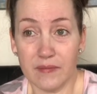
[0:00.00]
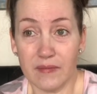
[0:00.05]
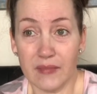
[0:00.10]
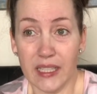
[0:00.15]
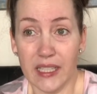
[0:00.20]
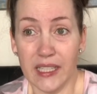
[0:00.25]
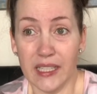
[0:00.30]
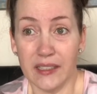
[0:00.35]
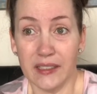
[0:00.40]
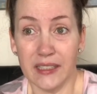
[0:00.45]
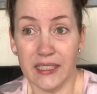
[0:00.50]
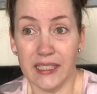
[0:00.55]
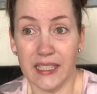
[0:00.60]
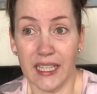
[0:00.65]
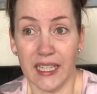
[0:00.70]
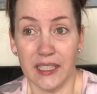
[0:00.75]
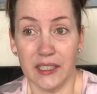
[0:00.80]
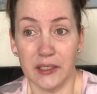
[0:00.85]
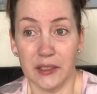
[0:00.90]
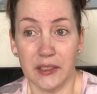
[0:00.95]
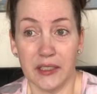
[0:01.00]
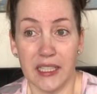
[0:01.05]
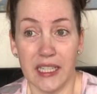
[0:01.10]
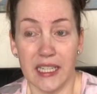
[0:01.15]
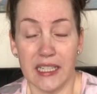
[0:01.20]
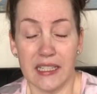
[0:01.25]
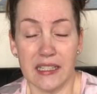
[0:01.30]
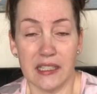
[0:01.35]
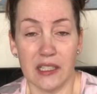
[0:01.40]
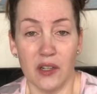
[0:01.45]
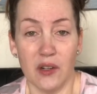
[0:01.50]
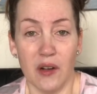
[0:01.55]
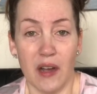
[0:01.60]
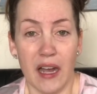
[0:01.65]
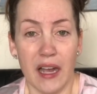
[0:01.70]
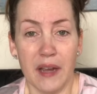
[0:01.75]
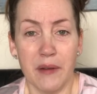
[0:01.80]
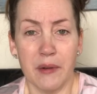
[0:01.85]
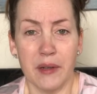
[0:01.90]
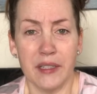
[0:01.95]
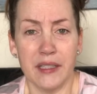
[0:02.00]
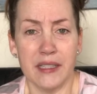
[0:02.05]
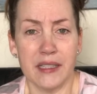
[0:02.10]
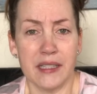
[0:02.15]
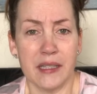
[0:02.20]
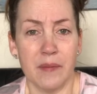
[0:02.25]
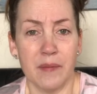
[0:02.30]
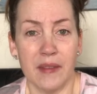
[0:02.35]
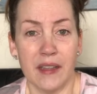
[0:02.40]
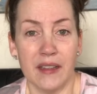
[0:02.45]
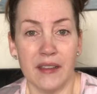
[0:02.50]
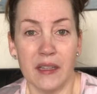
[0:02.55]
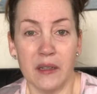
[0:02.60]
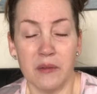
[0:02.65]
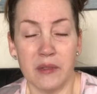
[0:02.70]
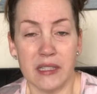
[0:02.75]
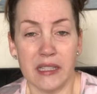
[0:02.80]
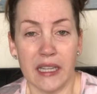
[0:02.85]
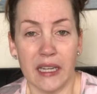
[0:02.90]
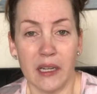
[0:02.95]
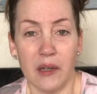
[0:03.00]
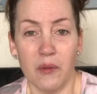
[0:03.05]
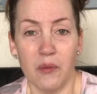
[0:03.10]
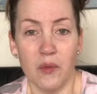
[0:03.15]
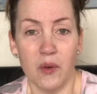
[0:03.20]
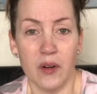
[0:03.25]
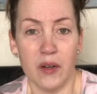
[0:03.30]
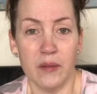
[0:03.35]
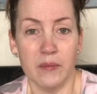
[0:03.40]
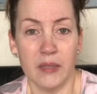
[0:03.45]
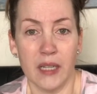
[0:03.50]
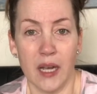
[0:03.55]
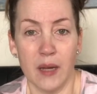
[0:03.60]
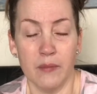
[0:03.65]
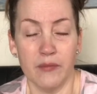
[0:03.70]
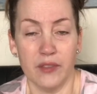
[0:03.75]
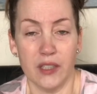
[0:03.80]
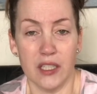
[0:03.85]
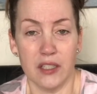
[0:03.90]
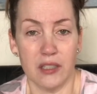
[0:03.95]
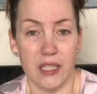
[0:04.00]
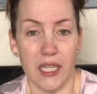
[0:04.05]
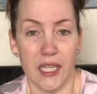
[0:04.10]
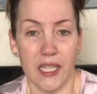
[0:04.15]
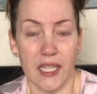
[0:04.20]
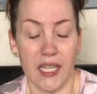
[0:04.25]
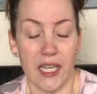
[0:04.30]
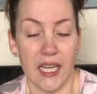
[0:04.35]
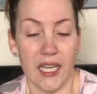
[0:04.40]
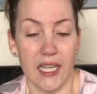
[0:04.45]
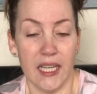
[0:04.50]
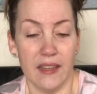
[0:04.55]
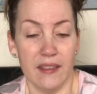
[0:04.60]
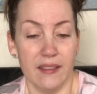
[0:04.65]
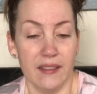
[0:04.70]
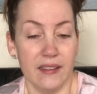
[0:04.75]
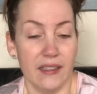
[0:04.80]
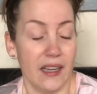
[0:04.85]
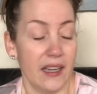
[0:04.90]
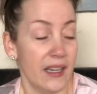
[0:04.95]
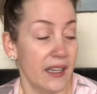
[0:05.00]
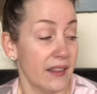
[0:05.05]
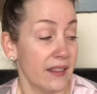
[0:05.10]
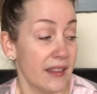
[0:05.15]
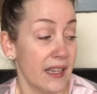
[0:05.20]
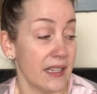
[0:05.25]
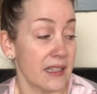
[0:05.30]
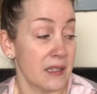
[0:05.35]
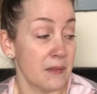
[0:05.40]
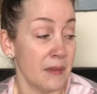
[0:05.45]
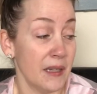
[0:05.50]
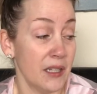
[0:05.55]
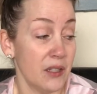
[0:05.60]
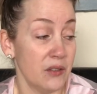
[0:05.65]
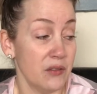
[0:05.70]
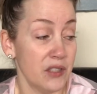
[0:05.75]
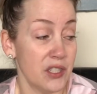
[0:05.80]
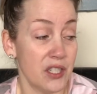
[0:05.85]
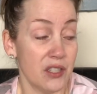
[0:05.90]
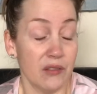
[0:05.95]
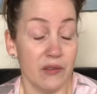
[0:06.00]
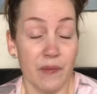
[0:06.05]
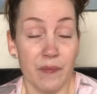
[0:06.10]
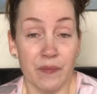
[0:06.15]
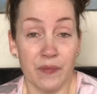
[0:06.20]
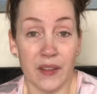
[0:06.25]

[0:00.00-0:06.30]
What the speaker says: here in Calgary, so I wanted something that was like a warm, comfy drink, and that's my go-to.